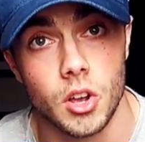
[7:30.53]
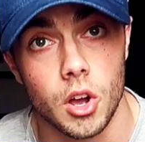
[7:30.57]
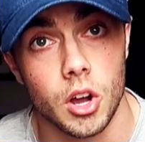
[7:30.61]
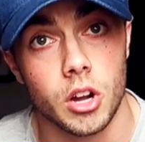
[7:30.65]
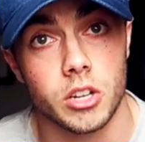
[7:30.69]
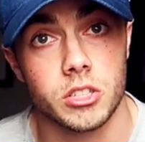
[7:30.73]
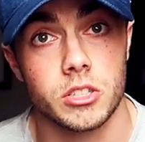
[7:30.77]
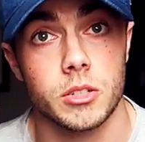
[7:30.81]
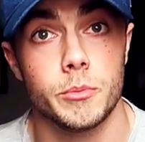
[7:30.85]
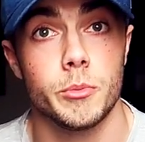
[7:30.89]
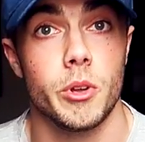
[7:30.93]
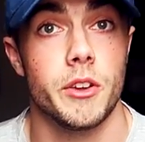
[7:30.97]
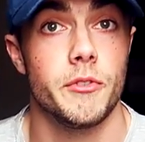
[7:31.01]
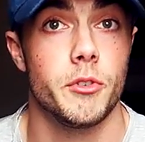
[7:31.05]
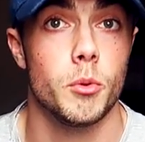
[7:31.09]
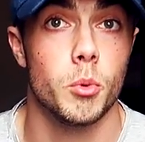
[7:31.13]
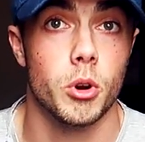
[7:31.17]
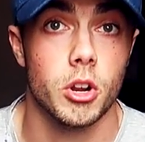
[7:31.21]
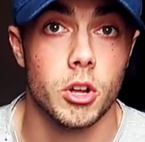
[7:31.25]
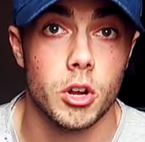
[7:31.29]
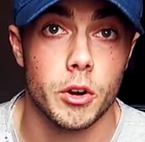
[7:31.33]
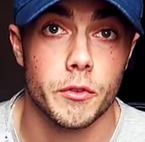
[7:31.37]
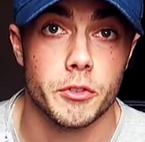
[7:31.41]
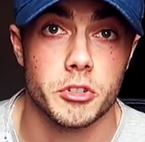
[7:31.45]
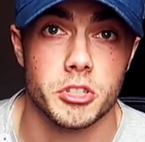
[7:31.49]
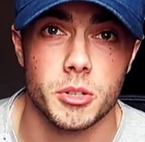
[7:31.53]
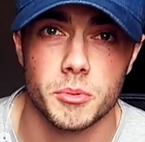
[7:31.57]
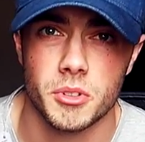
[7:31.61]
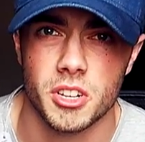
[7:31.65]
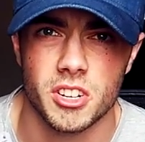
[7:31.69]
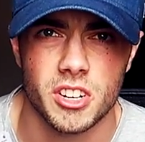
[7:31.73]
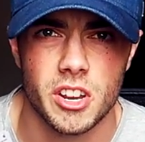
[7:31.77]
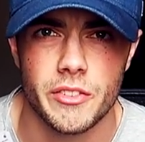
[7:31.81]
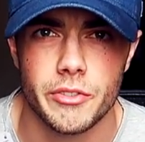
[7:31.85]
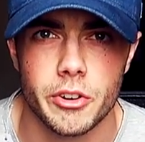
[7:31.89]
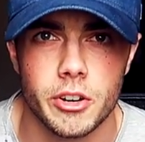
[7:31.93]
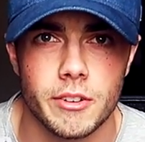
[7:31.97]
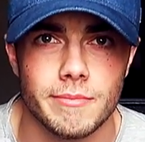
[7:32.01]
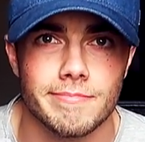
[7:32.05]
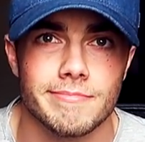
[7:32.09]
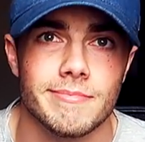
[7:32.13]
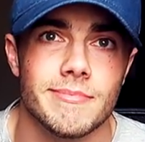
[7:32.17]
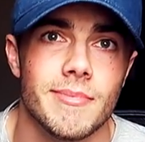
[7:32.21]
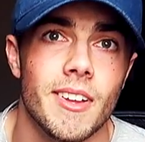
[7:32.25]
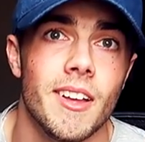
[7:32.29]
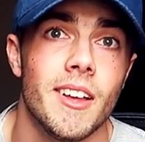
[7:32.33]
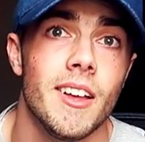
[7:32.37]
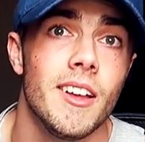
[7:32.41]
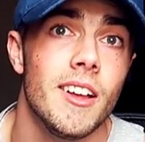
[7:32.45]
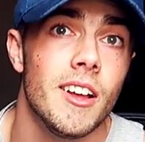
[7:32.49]
awesome if you want to go for something different
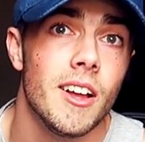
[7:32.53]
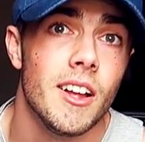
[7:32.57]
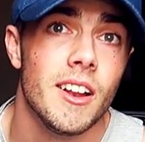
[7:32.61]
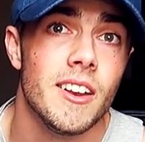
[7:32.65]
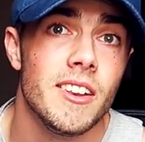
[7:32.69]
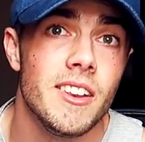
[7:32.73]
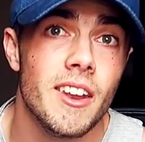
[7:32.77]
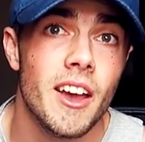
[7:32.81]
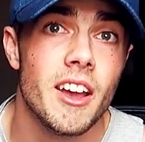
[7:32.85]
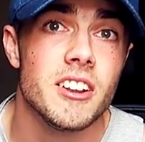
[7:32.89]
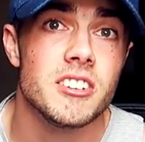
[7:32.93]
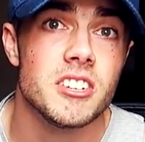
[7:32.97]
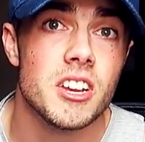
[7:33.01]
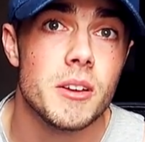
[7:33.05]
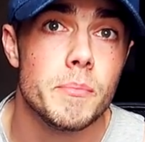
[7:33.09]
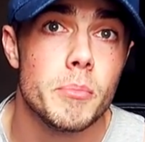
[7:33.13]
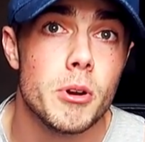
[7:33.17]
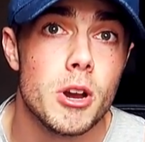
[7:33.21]
nightshade